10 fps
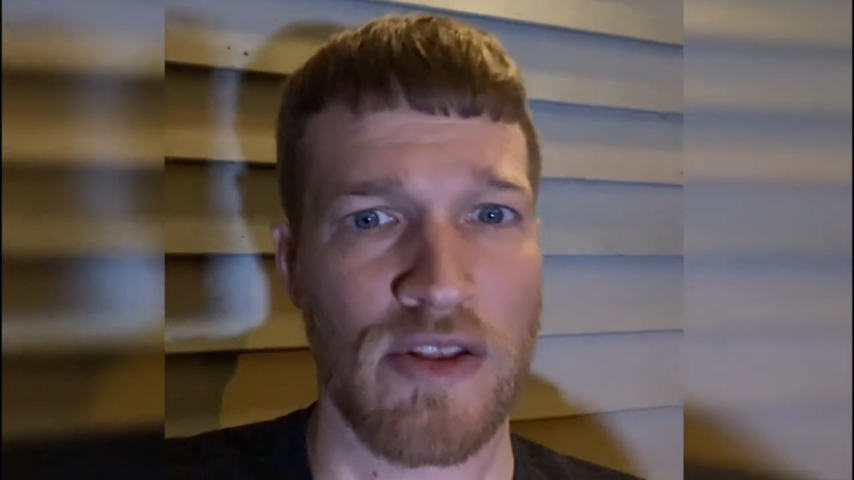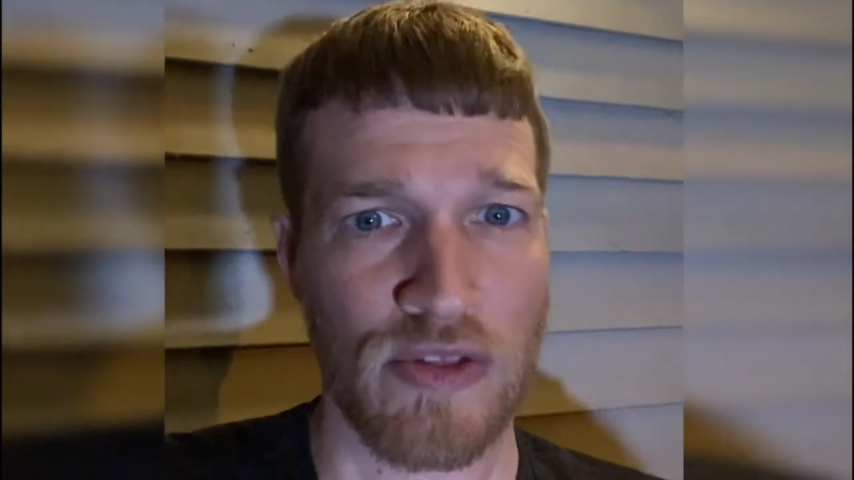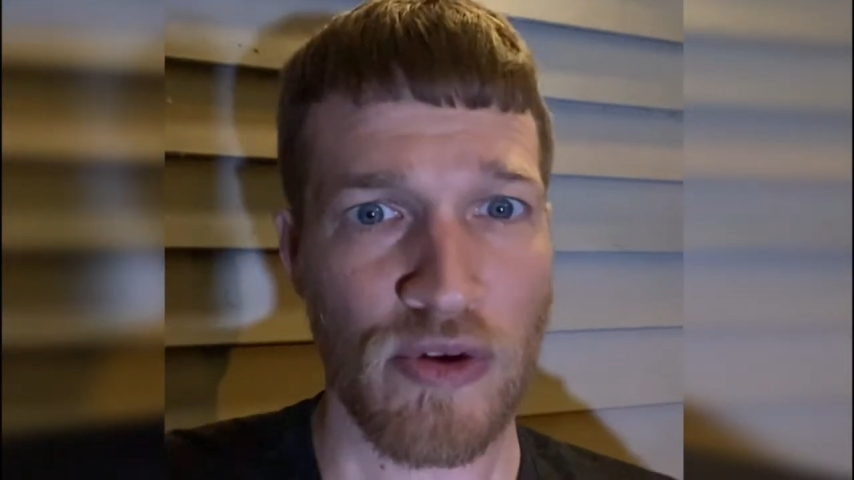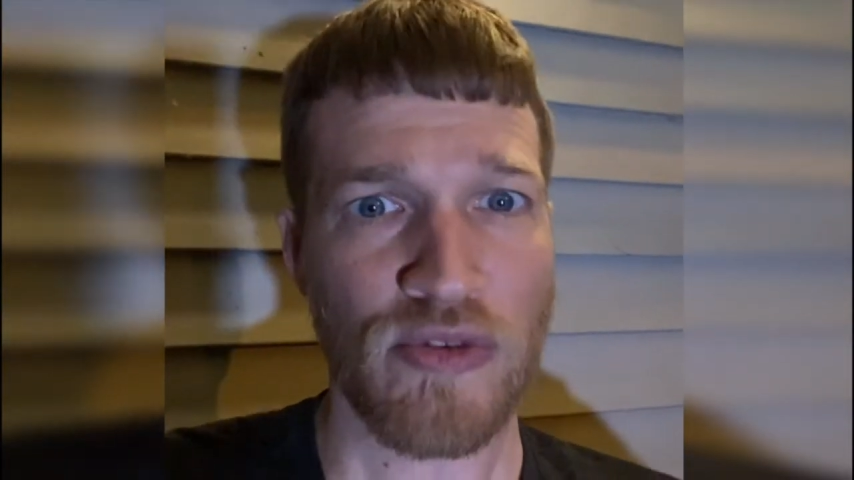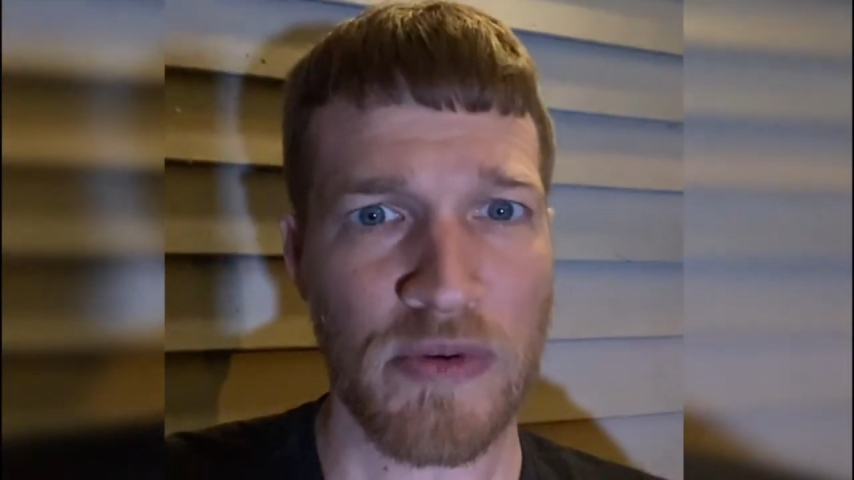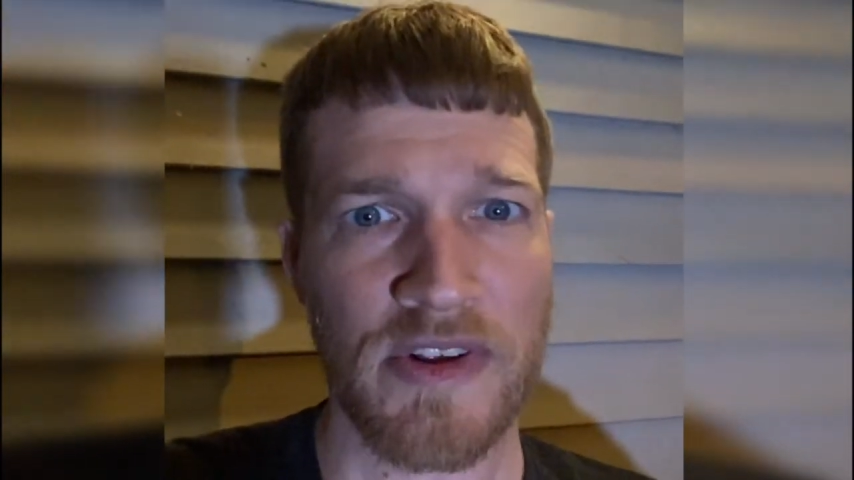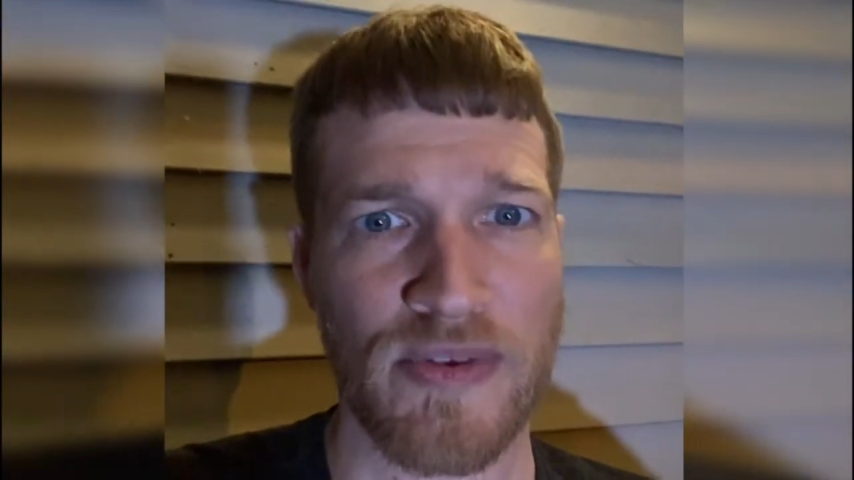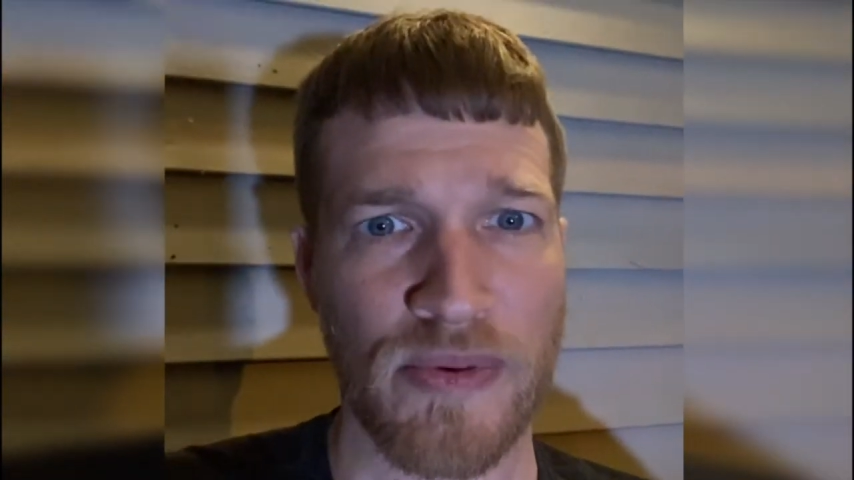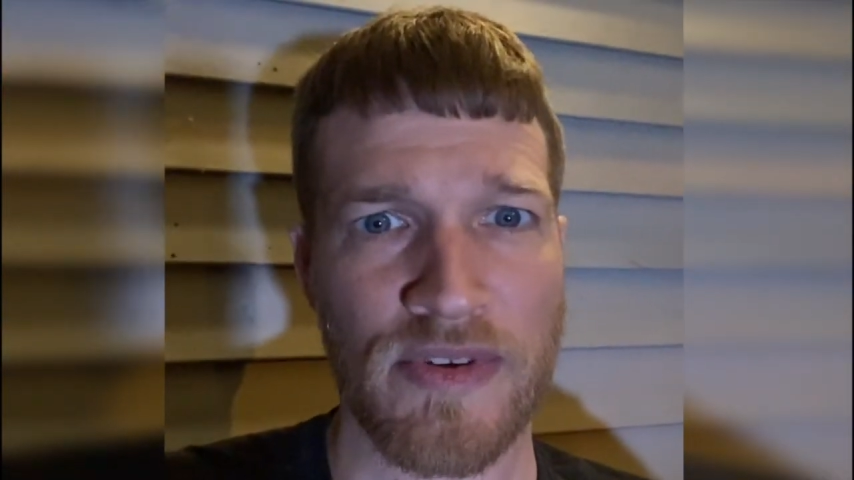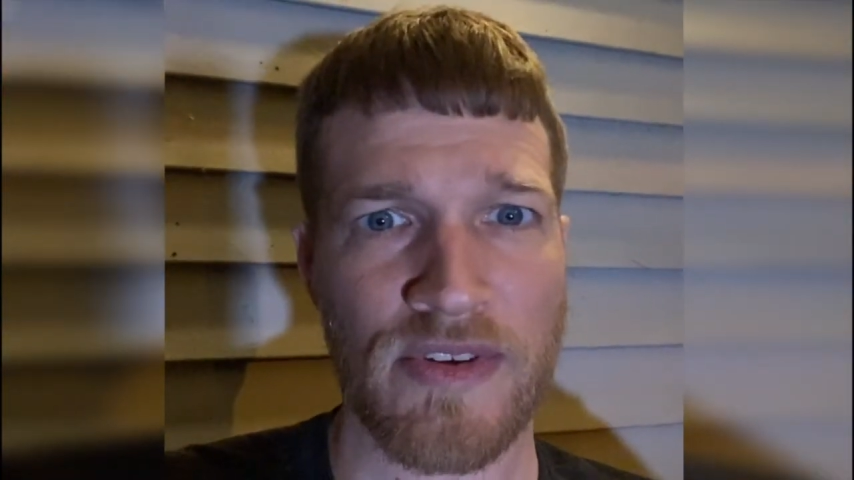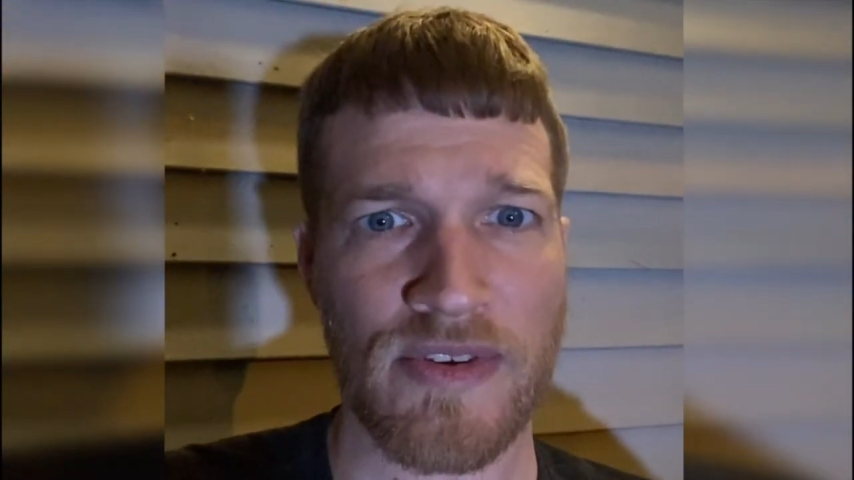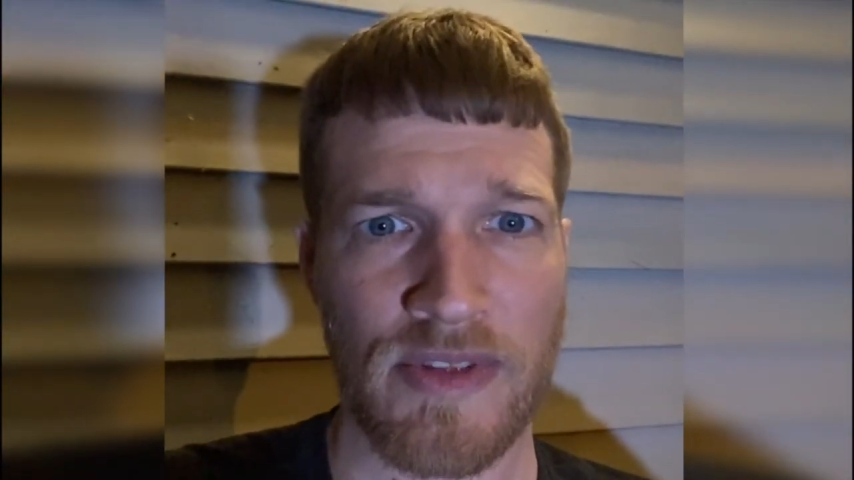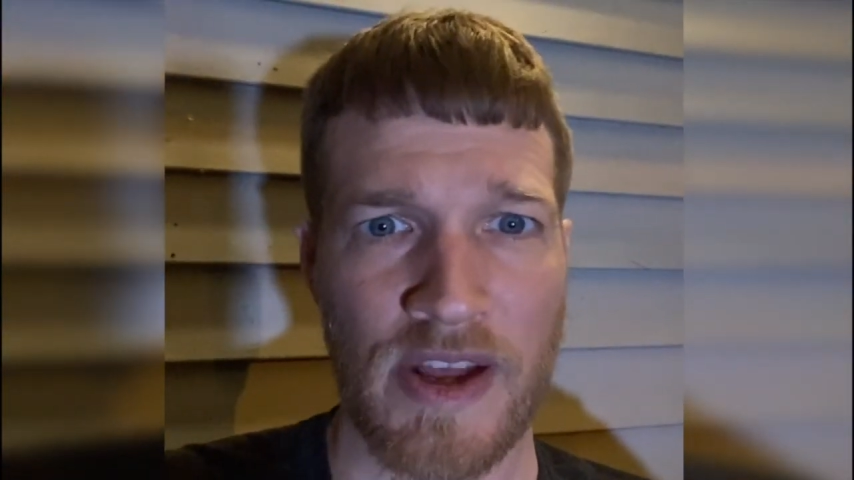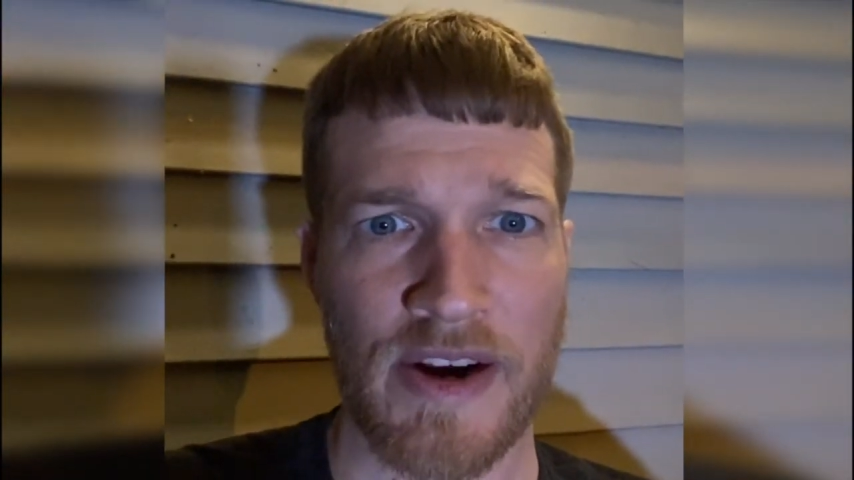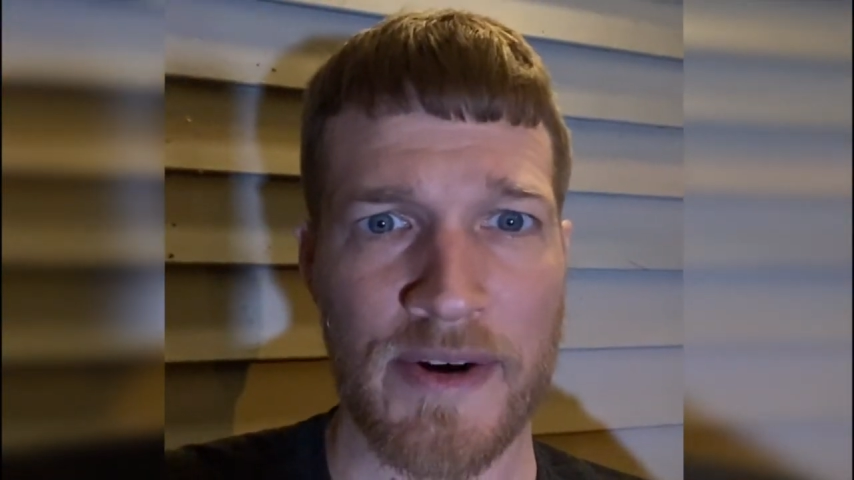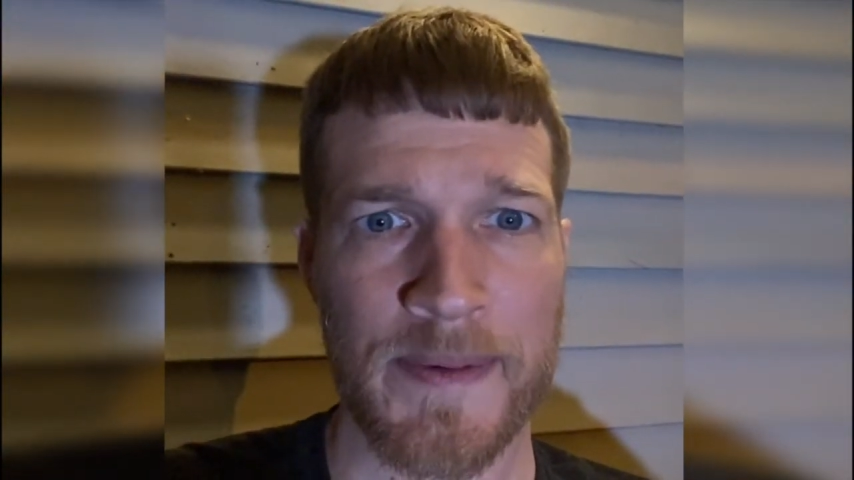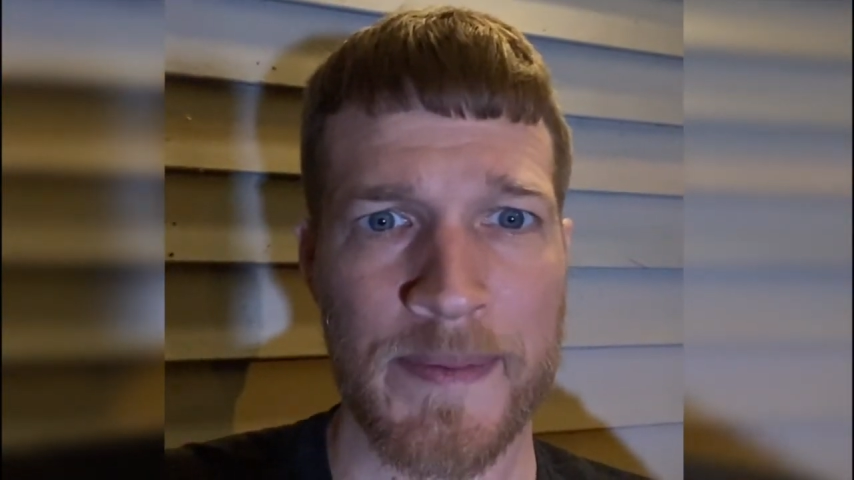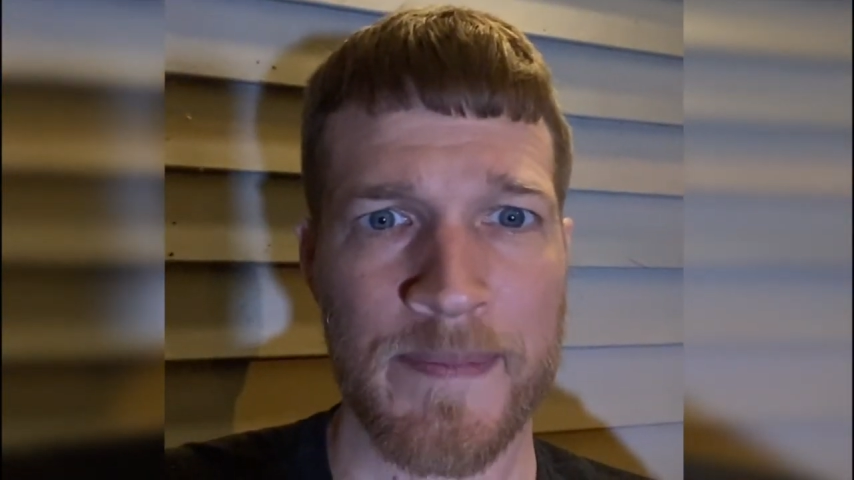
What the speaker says: those resources are there.